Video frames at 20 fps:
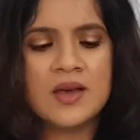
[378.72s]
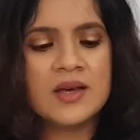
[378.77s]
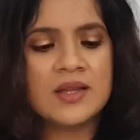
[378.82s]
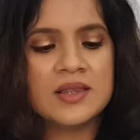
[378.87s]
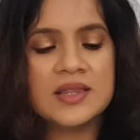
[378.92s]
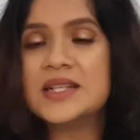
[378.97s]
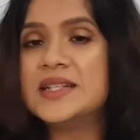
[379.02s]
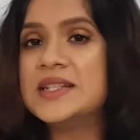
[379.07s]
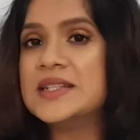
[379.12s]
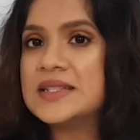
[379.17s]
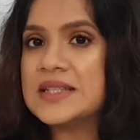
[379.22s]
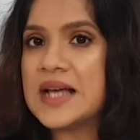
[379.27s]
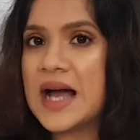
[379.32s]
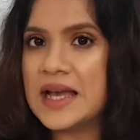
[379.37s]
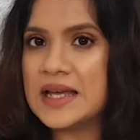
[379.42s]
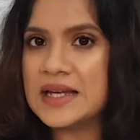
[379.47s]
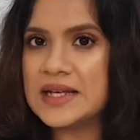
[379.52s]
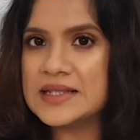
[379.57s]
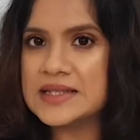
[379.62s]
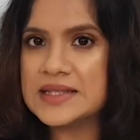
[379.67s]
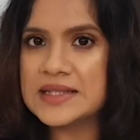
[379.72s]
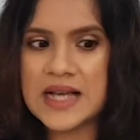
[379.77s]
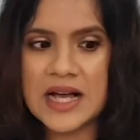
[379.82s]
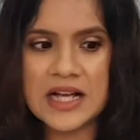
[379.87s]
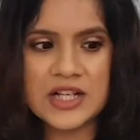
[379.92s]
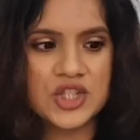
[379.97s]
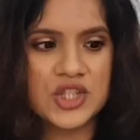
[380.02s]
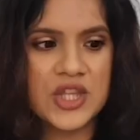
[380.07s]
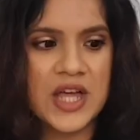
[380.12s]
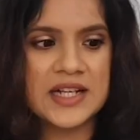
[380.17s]
The design is
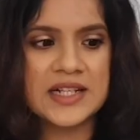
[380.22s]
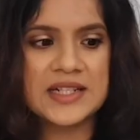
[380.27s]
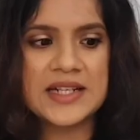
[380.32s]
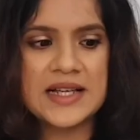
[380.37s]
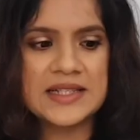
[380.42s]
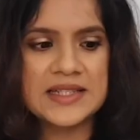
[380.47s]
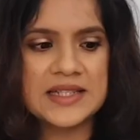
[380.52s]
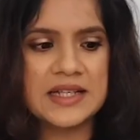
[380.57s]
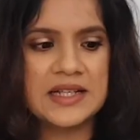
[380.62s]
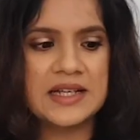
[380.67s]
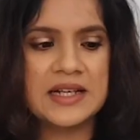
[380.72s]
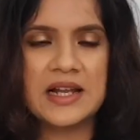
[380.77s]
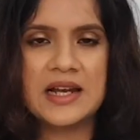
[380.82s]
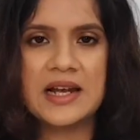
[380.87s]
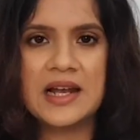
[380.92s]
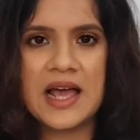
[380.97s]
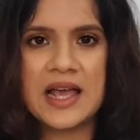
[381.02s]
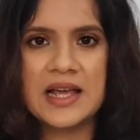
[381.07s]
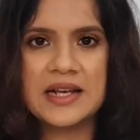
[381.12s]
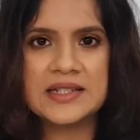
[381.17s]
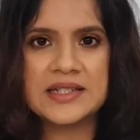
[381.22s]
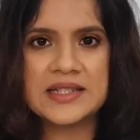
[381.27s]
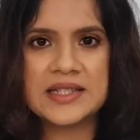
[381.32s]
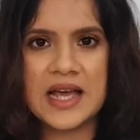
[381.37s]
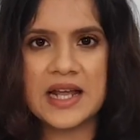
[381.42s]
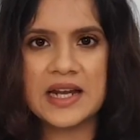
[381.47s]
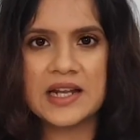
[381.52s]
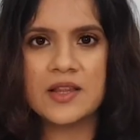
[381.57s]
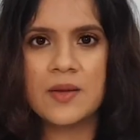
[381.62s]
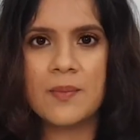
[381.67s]
such that it has a grill-like
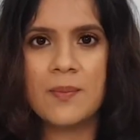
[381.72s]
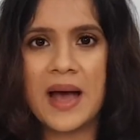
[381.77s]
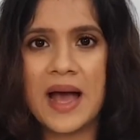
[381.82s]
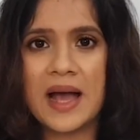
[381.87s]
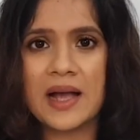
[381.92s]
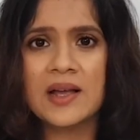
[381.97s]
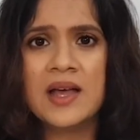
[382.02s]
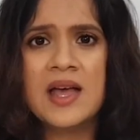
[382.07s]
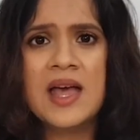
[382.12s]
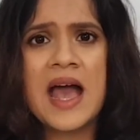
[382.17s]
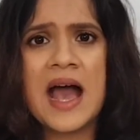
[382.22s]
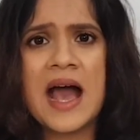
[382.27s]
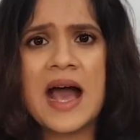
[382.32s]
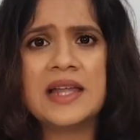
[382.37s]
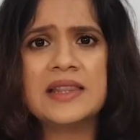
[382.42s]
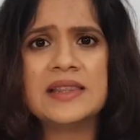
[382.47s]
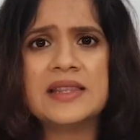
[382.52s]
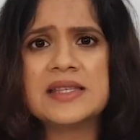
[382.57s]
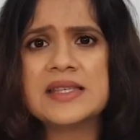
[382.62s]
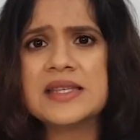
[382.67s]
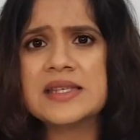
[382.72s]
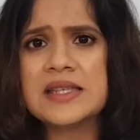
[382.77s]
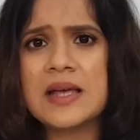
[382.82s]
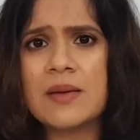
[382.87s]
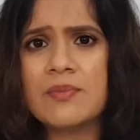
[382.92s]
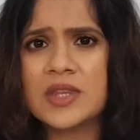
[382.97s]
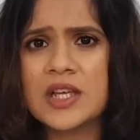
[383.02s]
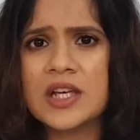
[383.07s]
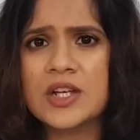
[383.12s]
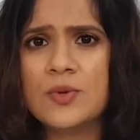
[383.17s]
design at the back, and this is
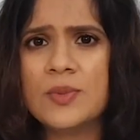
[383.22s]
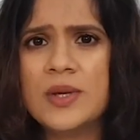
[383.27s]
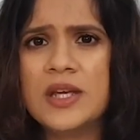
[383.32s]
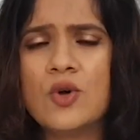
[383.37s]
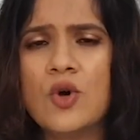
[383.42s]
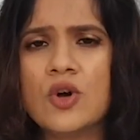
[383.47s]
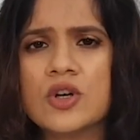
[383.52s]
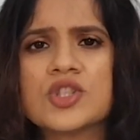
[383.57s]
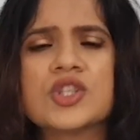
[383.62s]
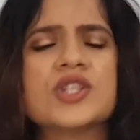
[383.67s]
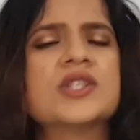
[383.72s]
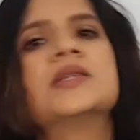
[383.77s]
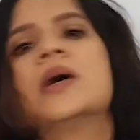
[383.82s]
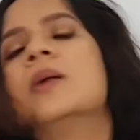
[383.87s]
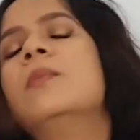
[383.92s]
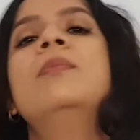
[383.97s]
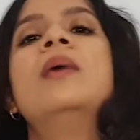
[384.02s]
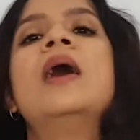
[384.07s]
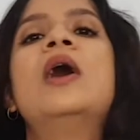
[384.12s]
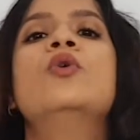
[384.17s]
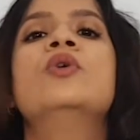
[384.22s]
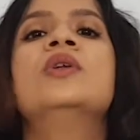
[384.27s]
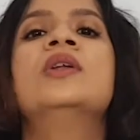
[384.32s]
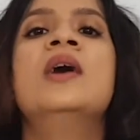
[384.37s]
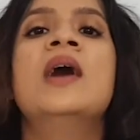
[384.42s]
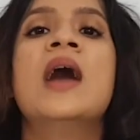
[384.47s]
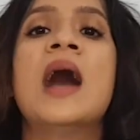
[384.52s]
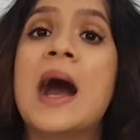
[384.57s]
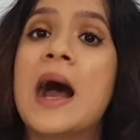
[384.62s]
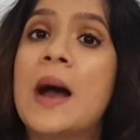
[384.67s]
something to be cautious about
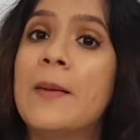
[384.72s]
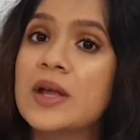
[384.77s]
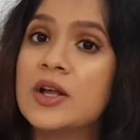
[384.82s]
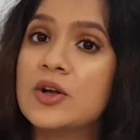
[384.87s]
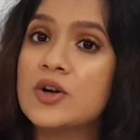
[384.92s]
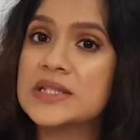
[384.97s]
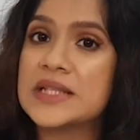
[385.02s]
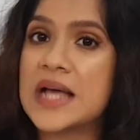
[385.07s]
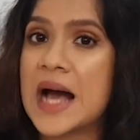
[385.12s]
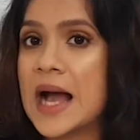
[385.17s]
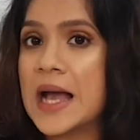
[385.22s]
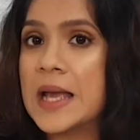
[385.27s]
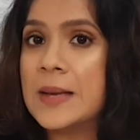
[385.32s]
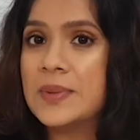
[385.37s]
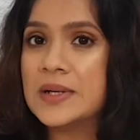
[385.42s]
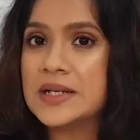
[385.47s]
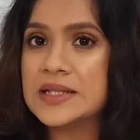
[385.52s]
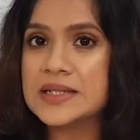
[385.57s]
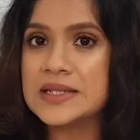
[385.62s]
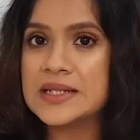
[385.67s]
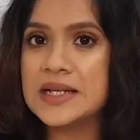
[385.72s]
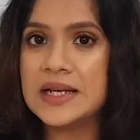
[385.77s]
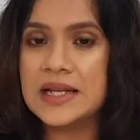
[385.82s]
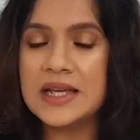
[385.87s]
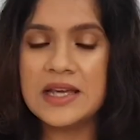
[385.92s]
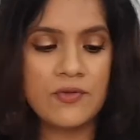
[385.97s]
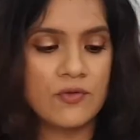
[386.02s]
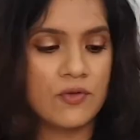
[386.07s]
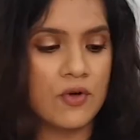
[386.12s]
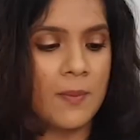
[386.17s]
because I
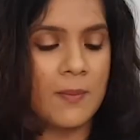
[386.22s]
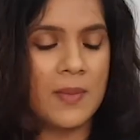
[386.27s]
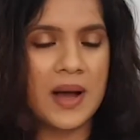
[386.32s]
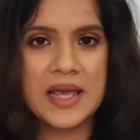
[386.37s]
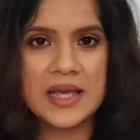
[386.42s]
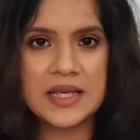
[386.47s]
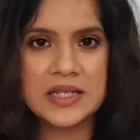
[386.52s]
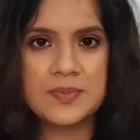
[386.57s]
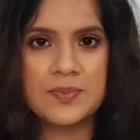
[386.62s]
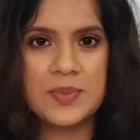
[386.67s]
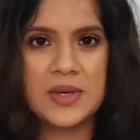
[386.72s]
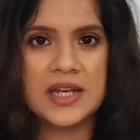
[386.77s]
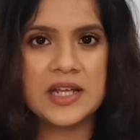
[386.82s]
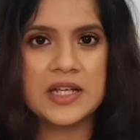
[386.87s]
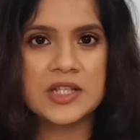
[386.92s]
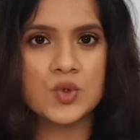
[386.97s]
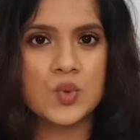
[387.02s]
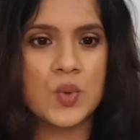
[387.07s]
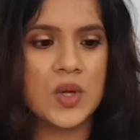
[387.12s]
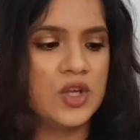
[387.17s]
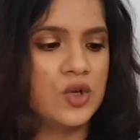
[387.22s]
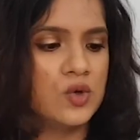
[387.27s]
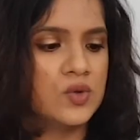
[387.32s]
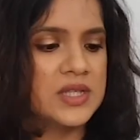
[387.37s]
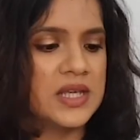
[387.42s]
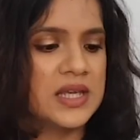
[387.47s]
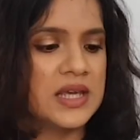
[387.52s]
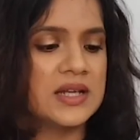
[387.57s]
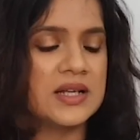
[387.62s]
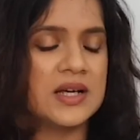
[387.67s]
personally, from my experience when
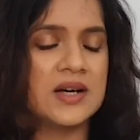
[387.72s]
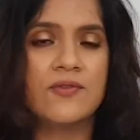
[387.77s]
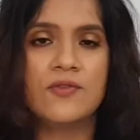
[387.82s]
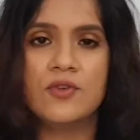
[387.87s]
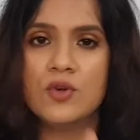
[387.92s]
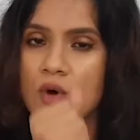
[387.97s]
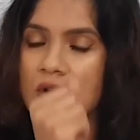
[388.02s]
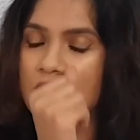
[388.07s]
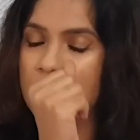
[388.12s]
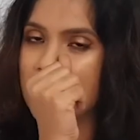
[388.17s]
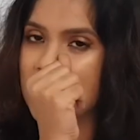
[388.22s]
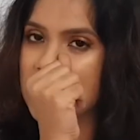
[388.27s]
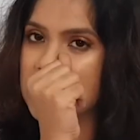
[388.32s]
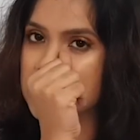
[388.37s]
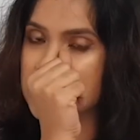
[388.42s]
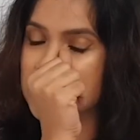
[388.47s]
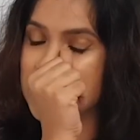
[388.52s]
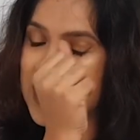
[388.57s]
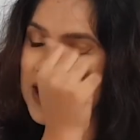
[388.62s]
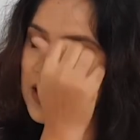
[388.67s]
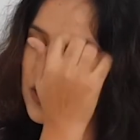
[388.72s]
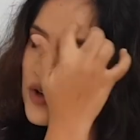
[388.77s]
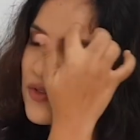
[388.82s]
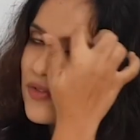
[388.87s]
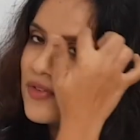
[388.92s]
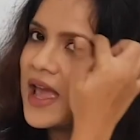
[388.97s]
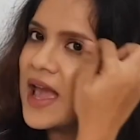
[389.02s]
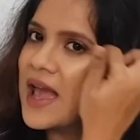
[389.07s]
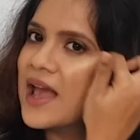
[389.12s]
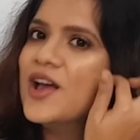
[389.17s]
using it, a few of my strands of
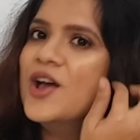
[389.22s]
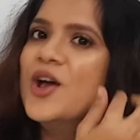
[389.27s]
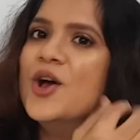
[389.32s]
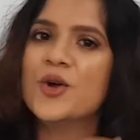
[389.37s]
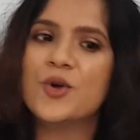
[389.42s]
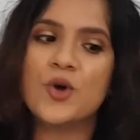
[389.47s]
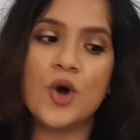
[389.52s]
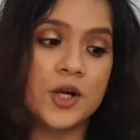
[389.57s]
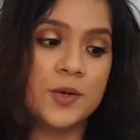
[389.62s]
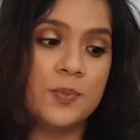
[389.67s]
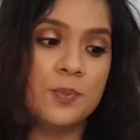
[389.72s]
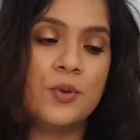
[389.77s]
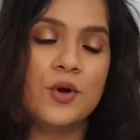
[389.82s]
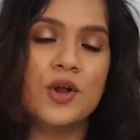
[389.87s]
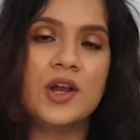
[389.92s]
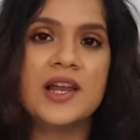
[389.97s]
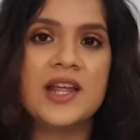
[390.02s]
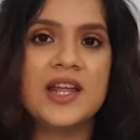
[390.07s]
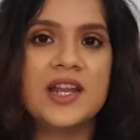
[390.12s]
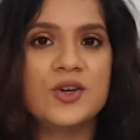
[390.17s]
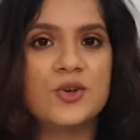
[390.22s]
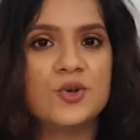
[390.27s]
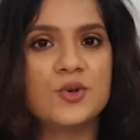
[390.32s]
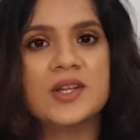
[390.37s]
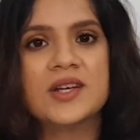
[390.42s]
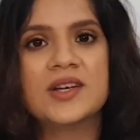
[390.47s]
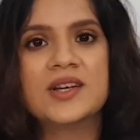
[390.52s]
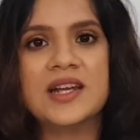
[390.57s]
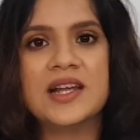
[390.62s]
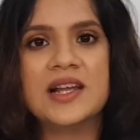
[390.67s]
hair got pulled into
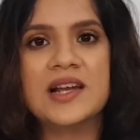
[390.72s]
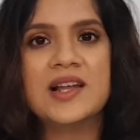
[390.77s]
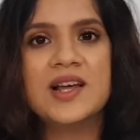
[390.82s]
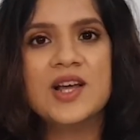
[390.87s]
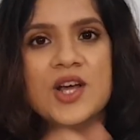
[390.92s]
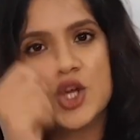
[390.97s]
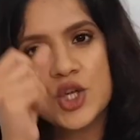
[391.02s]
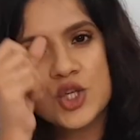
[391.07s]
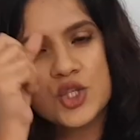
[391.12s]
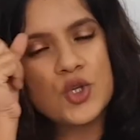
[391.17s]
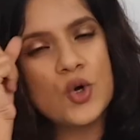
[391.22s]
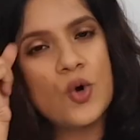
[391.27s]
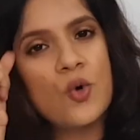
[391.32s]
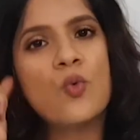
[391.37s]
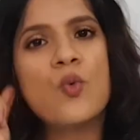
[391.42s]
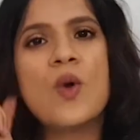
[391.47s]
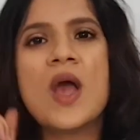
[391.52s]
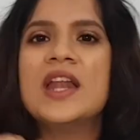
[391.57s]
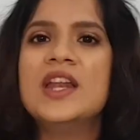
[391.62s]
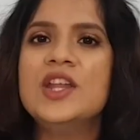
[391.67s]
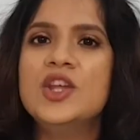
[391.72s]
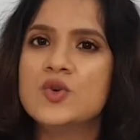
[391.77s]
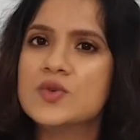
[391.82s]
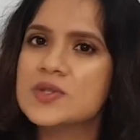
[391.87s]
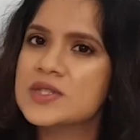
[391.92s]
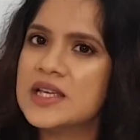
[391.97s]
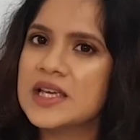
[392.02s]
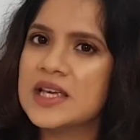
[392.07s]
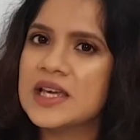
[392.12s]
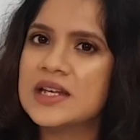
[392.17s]
the grill. So when
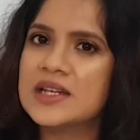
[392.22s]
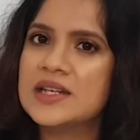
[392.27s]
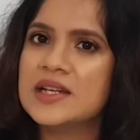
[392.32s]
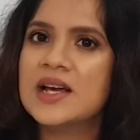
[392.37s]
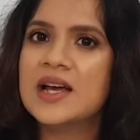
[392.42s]
using it,